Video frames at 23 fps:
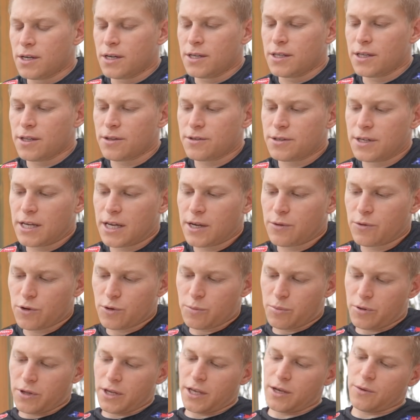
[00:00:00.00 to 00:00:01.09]
The other day we were
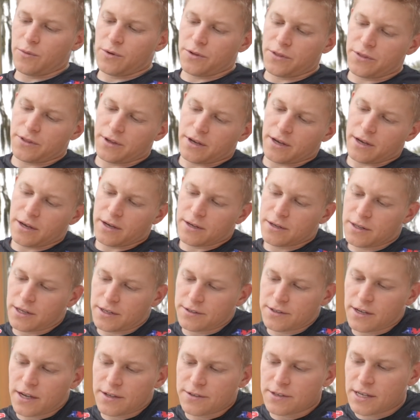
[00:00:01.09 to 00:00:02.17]
playing with like
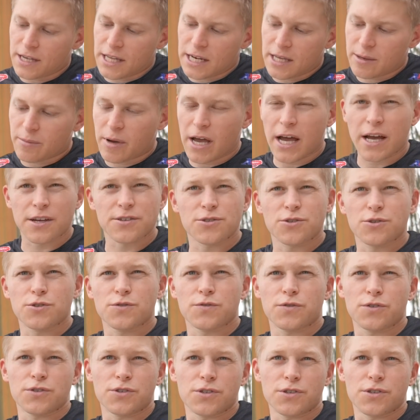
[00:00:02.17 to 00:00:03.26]
titanium axles
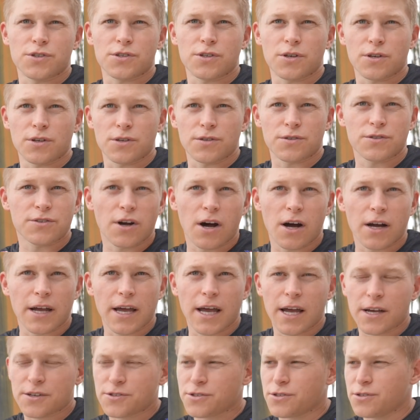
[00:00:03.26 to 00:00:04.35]
versus stock
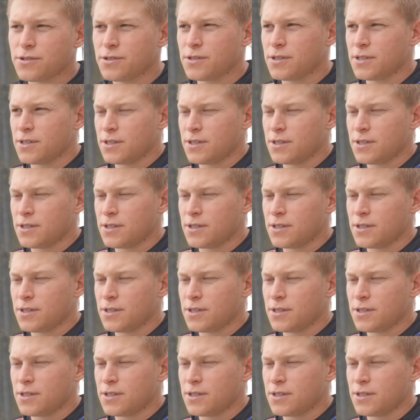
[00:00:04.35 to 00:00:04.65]
axle.